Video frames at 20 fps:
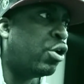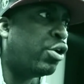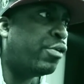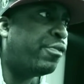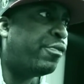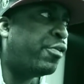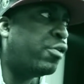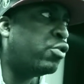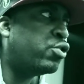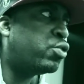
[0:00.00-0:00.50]
are the
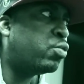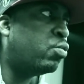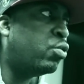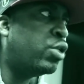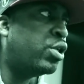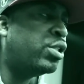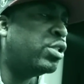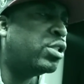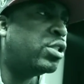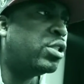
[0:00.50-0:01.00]
first
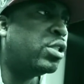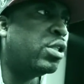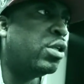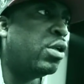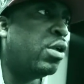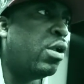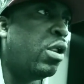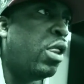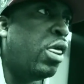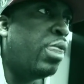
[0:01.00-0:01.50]
ones
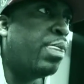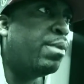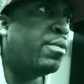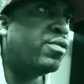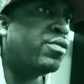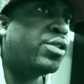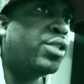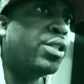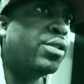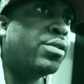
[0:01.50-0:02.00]

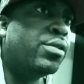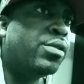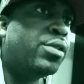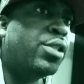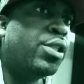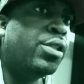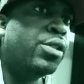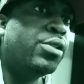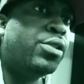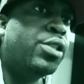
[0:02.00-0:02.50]
to
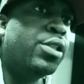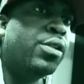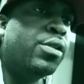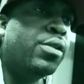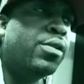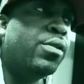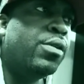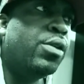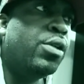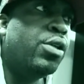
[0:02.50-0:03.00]
to to
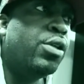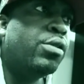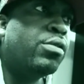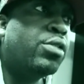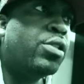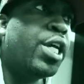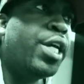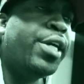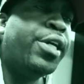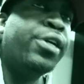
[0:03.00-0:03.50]

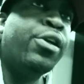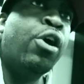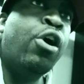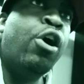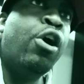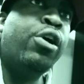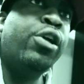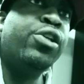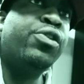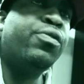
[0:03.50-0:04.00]
take an
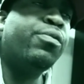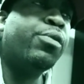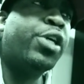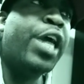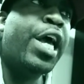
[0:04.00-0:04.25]
artist from